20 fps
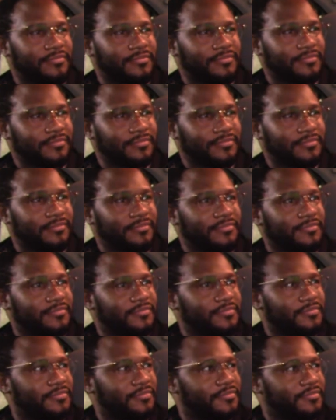
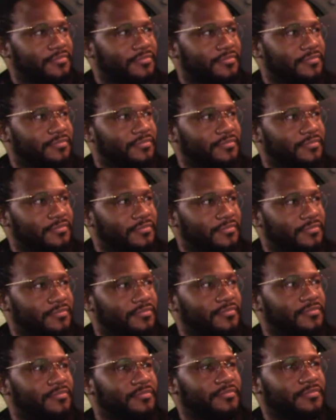
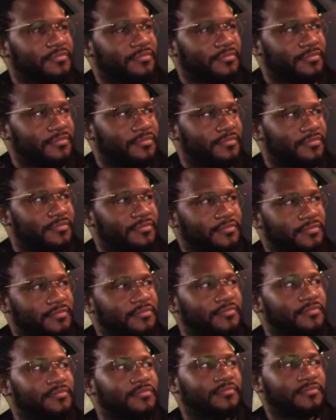
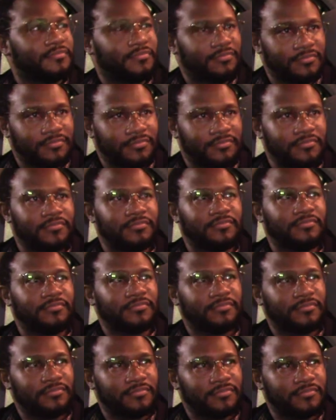
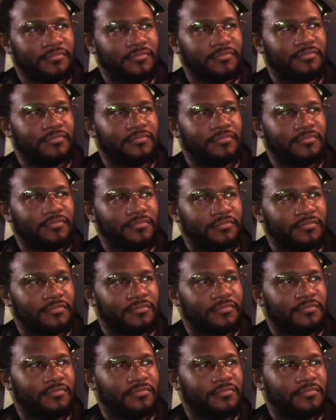
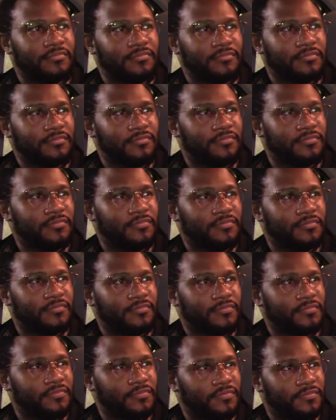
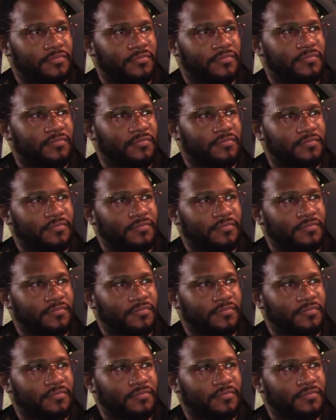(not speaking)